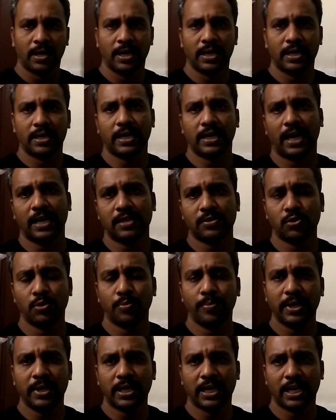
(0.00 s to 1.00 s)
it has to
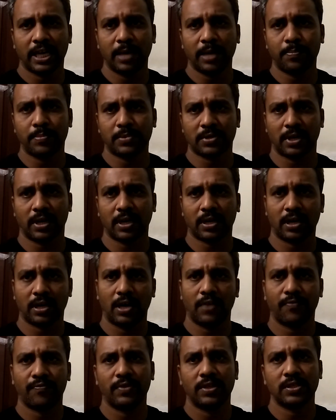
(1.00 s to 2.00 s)
be keep track
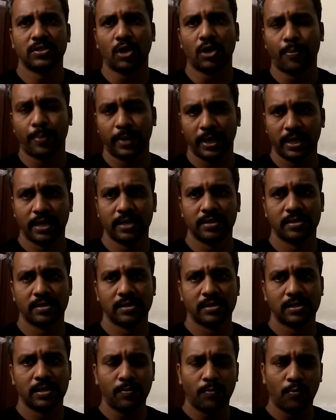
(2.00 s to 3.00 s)
of this operating
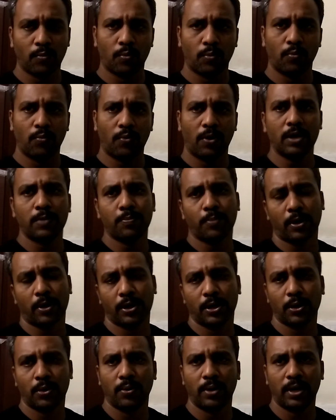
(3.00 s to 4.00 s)
system, what
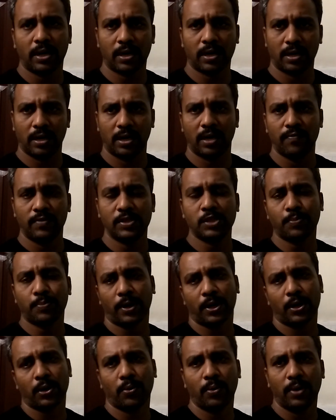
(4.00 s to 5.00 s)
particular which
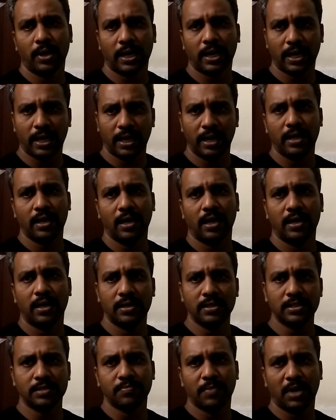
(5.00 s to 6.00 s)
particular area
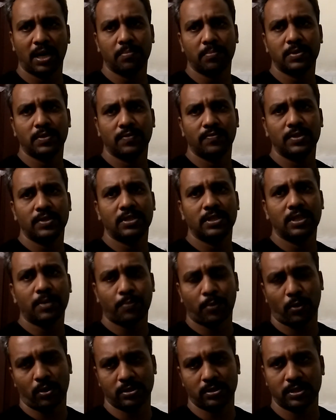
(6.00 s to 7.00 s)
is mapped with the
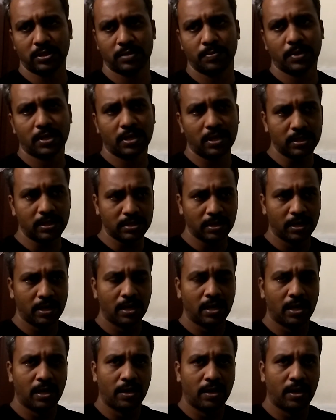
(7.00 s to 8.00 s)
process, because
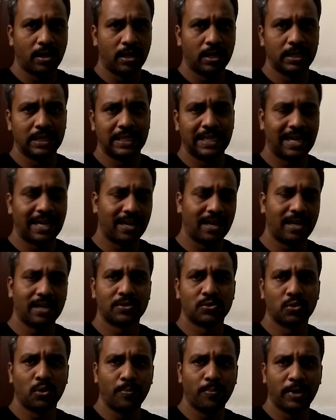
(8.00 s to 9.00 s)
there are
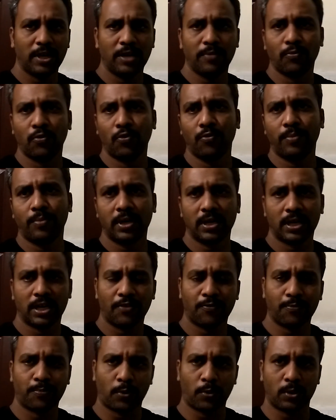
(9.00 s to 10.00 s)
so many movement
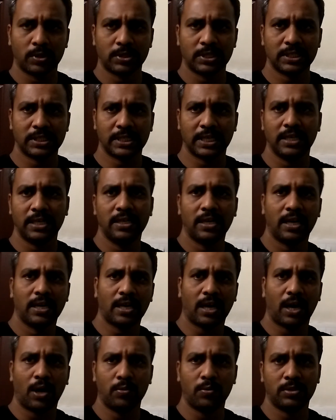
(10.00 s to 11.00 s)
of process in
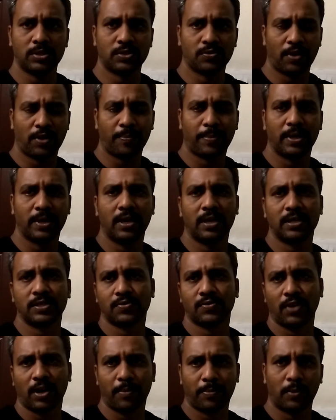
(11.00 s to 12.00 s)
and out, swap in and
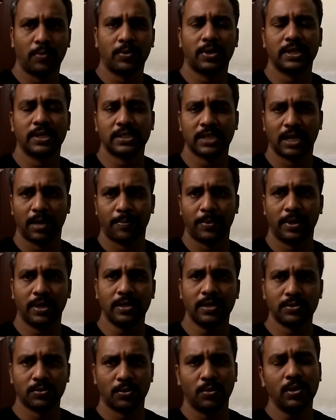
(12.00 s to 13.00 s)
swap out is
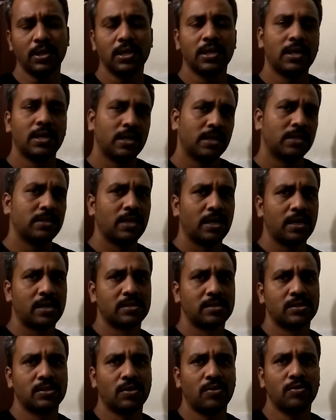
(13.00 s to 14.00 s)
happening. So the
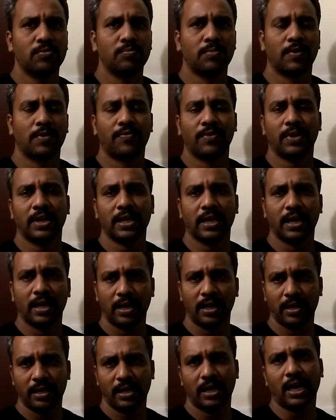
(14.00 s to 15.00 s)
reserved buffering
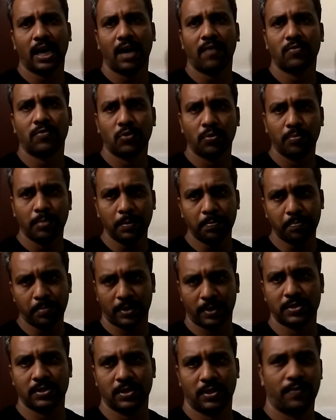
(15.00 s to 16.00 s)
area have to be
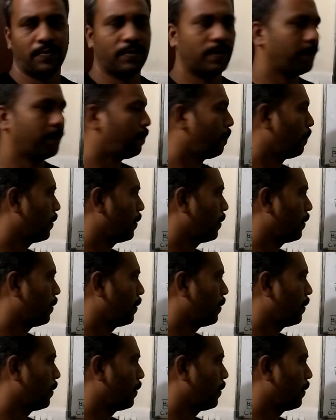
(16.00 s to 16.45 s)
preserved,